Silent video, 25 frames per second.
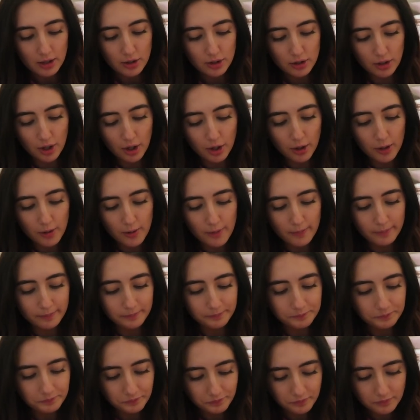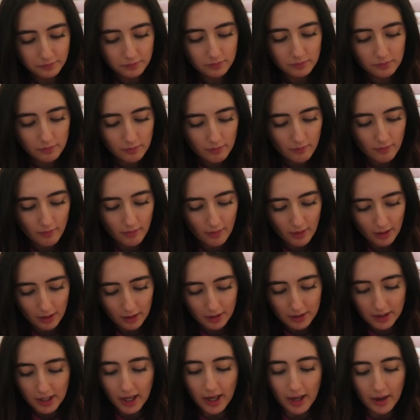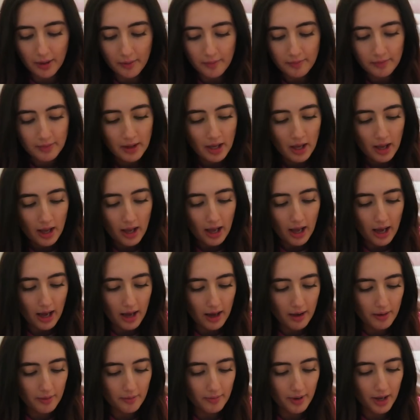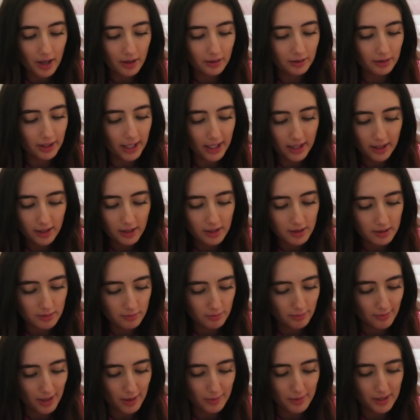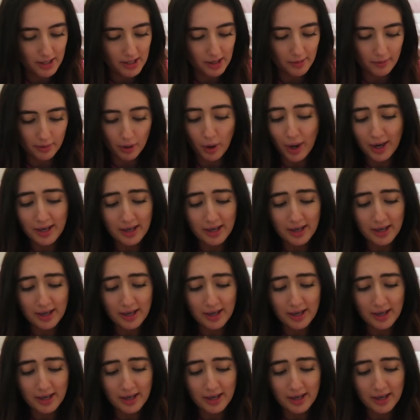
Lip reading: So yeah, I'll link it maybe down below.